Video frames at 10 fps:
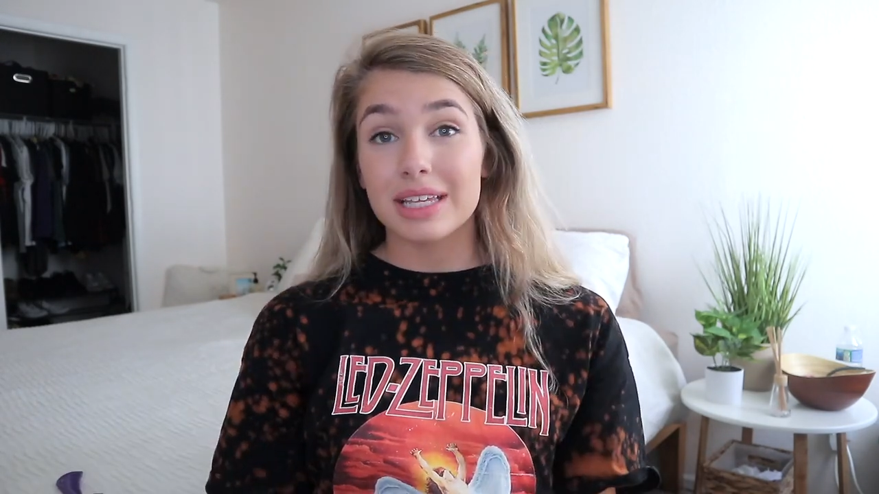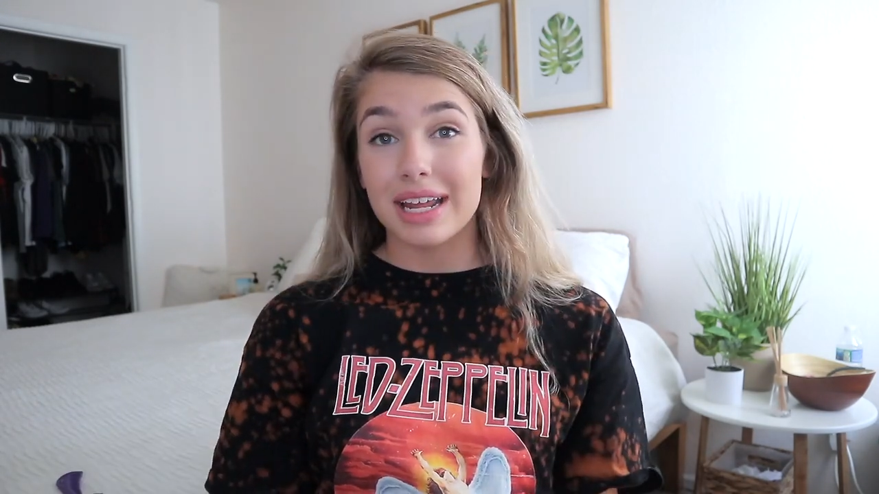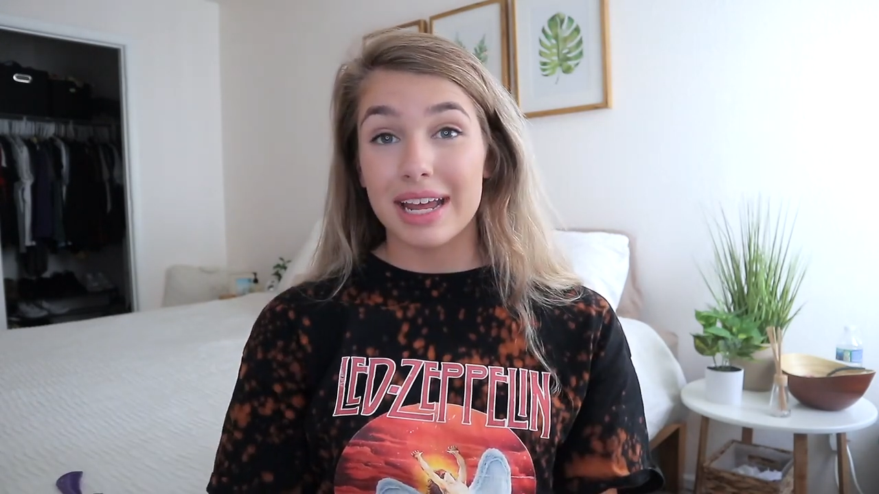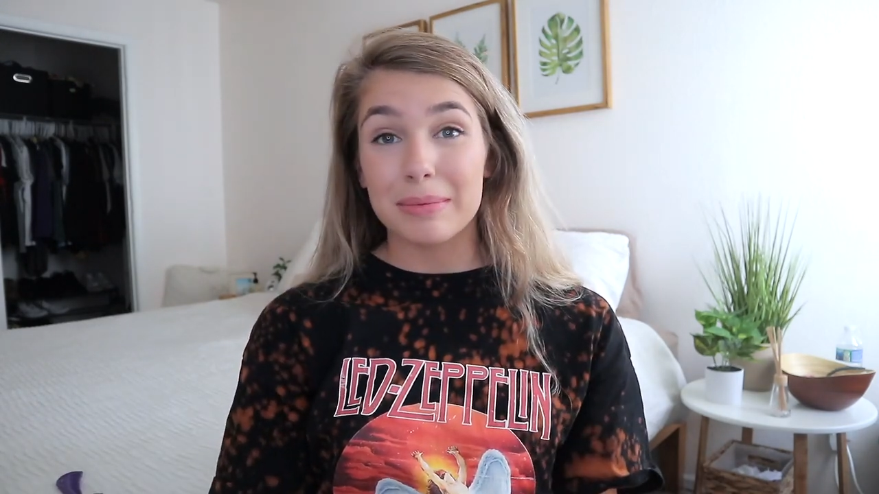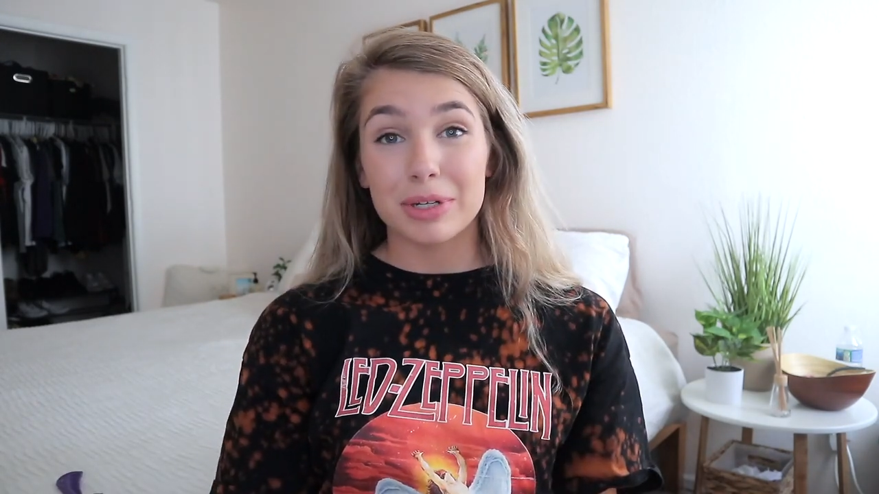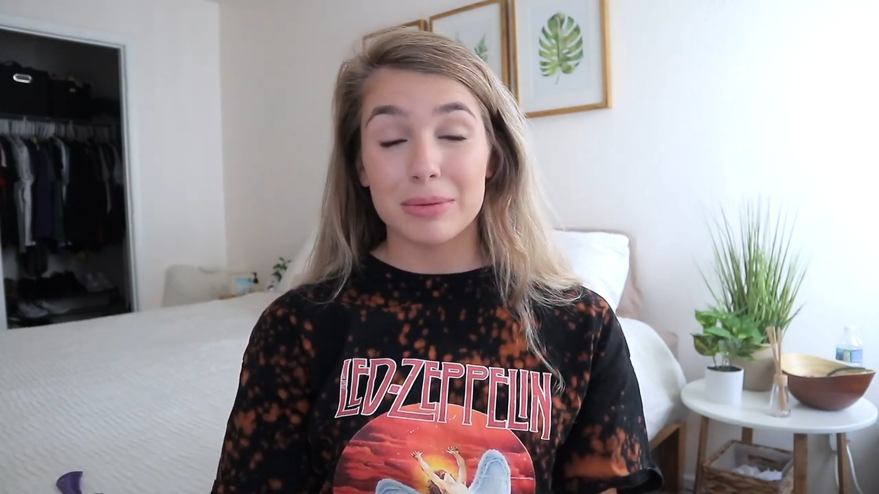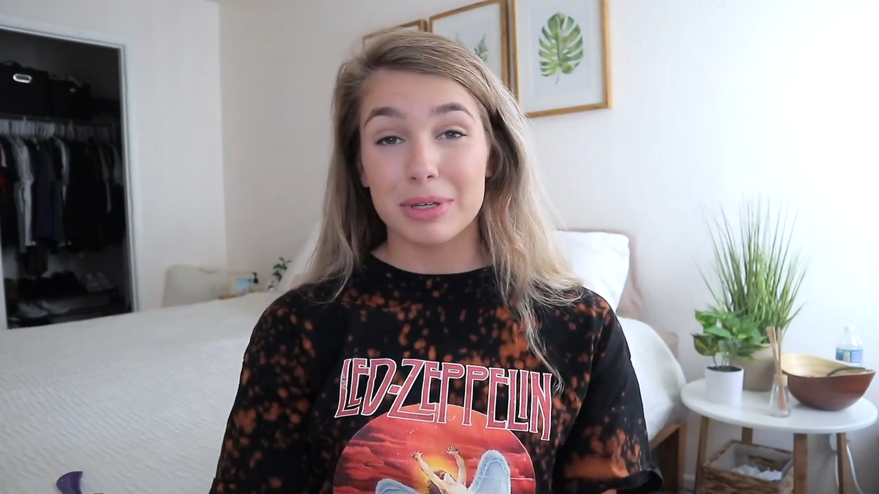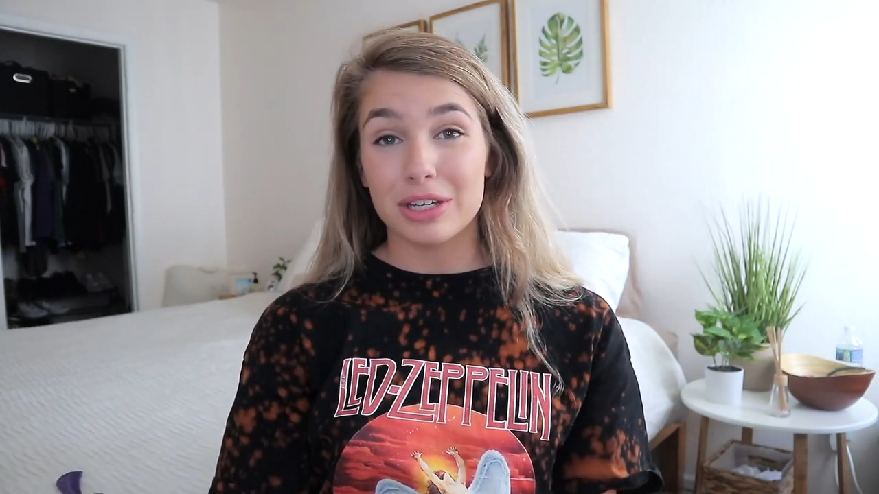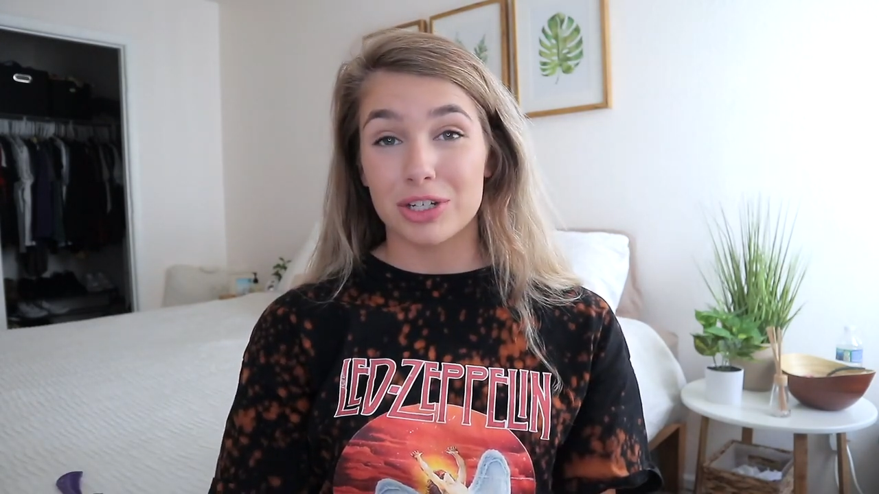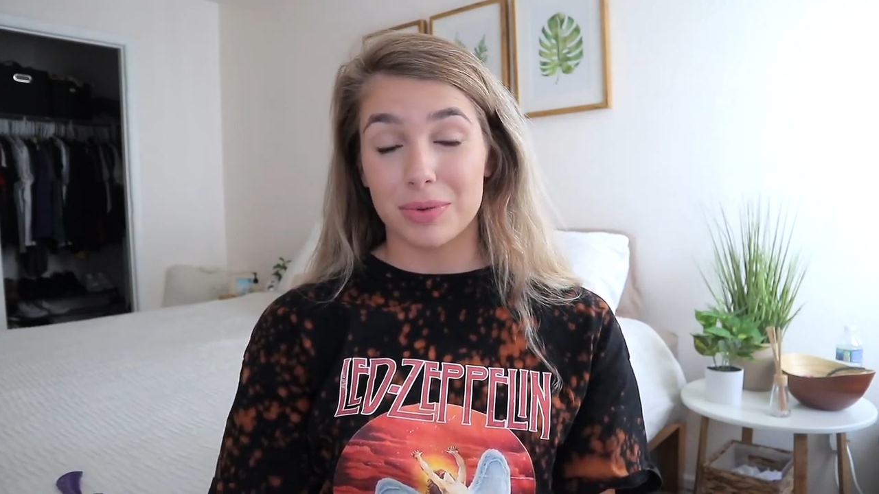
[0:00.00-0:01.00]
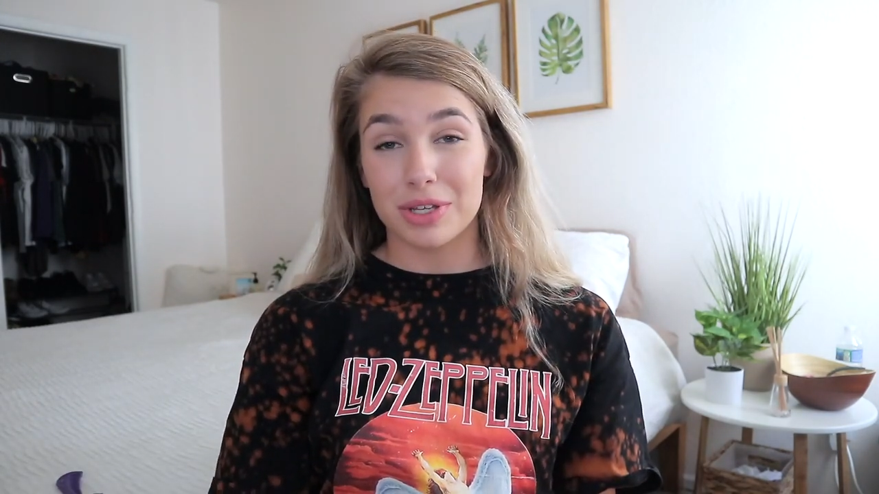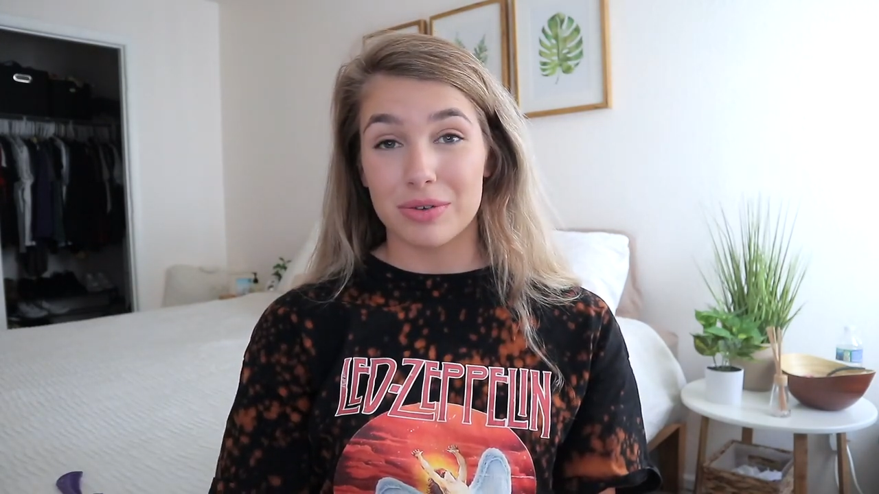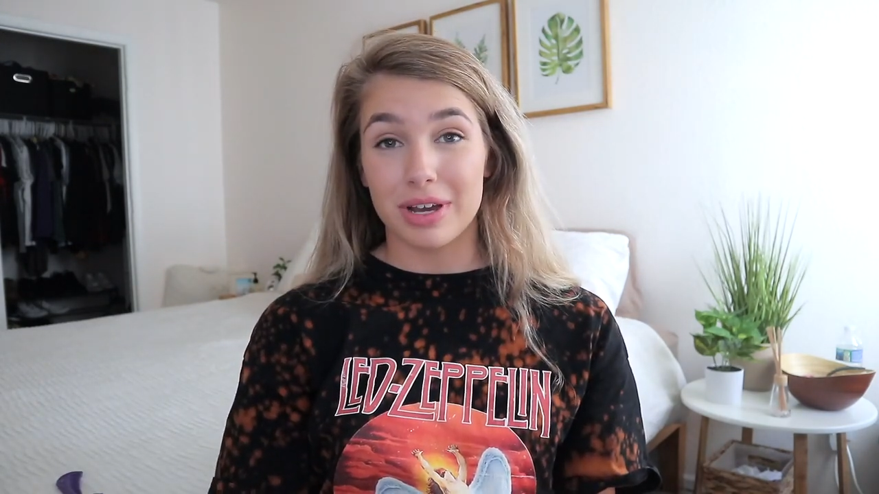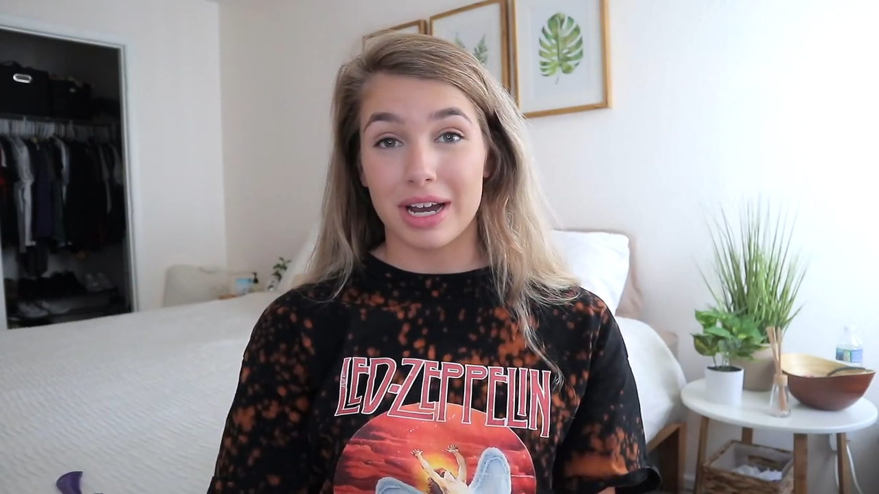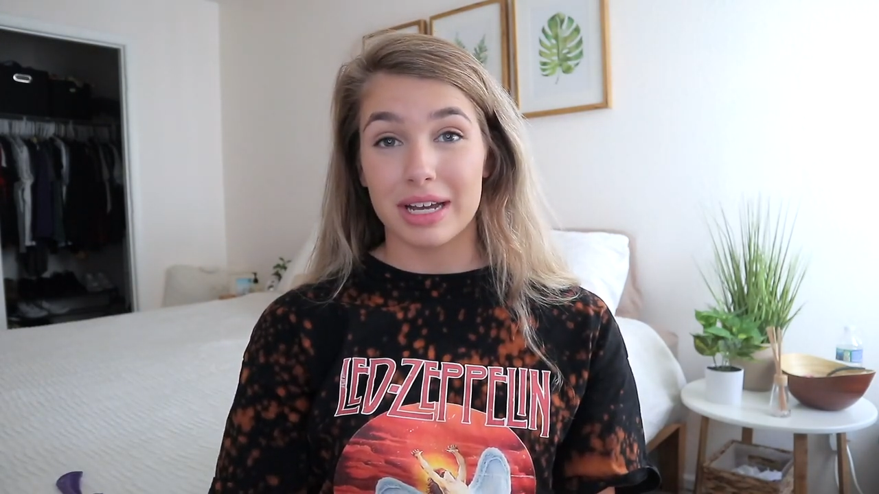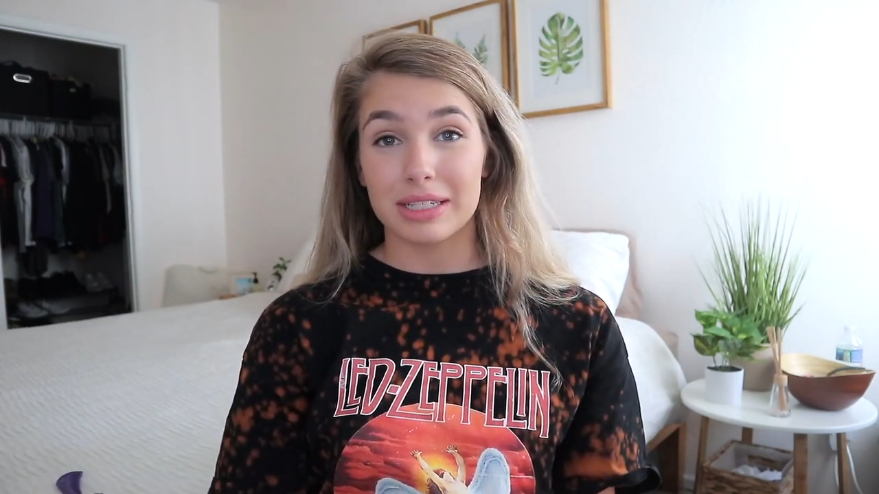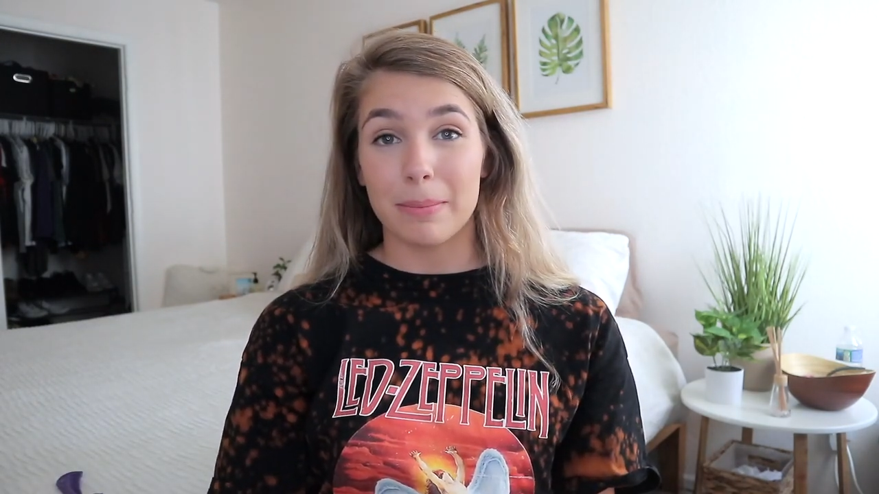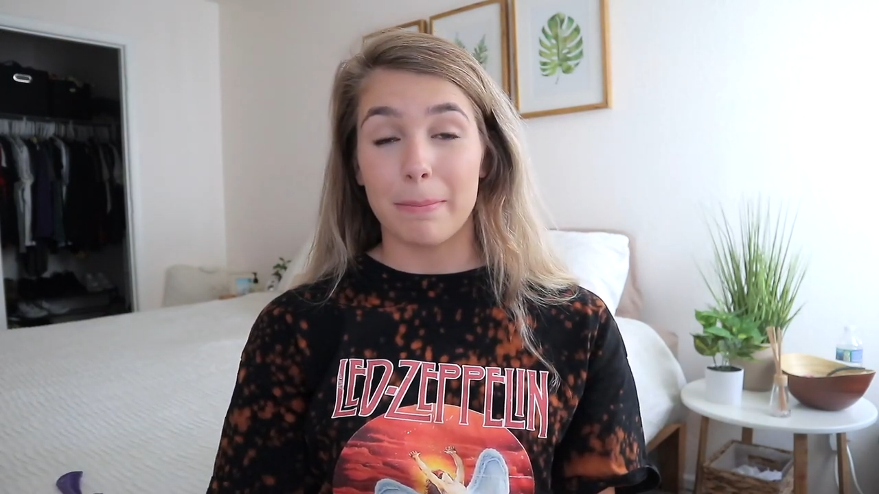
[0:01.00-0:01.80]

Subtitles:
Today I'm going to be showing you guys